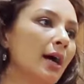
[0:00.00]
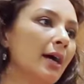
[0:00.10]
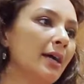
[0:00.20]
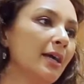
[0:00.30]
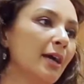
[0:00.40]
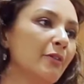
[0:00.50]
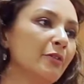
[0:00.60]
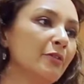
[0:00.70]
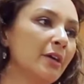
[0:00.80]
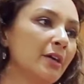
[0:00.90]
I have
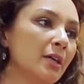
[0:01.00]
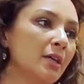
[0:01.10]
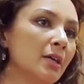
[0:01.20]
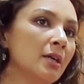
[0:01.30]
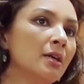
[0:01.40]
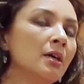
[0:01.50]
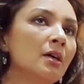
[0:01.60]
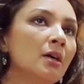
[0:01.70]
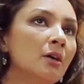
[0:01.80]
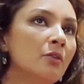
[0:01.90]
a very
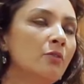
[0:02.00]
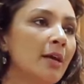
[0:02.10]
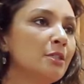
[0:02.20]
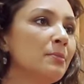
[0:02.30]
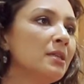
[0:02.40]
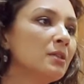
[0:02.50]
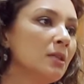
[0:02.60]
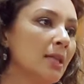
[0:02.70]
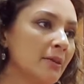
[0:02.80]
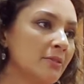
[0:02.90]
regimental
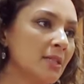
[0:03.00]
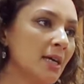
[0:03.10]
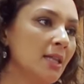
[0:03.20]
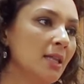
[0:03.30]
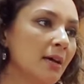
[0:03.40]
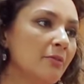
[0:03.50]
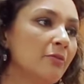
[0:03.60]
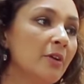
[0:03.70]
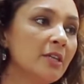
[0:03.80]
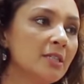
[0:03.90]
lifestyle. I'm
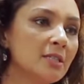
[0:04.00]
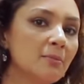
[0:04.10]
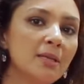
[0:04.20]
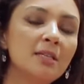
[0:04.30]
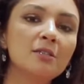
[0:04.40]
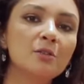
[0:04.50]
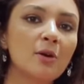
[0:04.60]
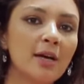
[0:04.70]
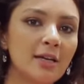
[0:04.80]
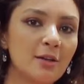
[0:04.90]
very disciplined, so
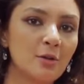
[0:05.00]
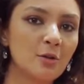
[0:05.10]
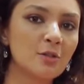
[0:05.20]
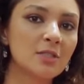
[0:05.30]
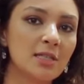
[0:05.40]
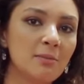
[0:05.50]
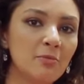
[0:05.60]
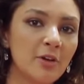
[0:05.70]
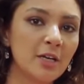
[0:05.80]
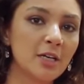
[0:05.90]
I go to sleep
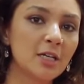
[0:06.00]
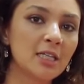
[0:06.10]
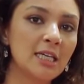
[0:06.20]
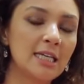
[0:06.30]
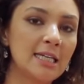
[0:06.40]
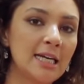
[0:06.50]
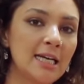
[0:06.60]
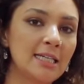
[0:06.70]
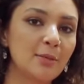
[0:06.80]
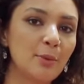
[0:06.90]
very early at
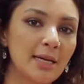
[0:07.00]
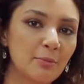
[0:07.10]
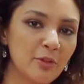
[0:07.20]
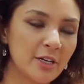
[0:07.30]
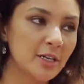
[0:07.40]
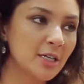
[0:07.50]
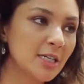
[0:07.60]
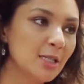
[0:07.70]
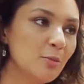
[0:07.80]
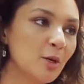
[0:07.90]
night. I wake up very early
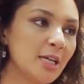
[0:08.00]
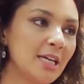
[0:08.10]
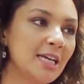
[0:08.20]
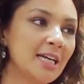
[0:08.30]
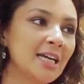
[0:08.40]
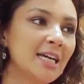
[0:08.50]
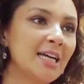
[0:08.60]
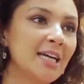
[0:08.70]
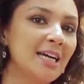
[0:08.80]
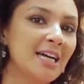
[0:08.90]
in the morning.
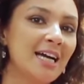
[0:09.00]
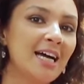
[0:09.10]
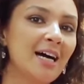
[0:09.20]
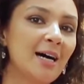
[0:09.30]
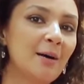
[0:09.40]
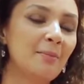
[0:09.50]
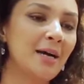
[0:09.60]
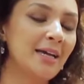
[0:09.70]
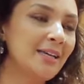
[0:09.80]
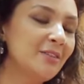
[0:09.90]

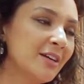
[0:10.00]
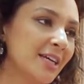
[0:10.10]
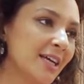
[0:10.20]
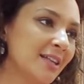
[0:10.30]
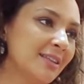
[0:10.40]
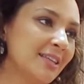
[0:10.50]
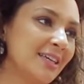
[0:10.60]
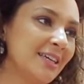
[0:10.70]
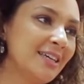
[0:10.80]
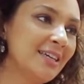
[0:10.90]
I eat very
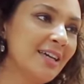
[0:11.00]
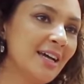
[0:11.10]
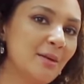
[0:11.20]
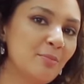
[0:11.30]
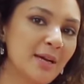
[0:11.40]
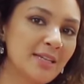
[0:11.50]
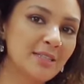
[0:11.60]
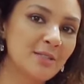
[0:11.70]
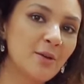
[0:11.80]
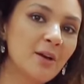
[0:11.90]
healthy, I
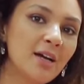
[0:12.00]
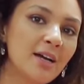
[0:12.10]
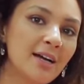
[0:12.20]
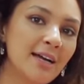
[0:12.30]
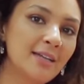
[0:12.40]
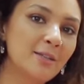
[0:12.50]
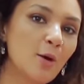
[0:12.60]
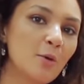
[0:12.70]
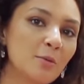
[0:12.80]
practice yoga, I don't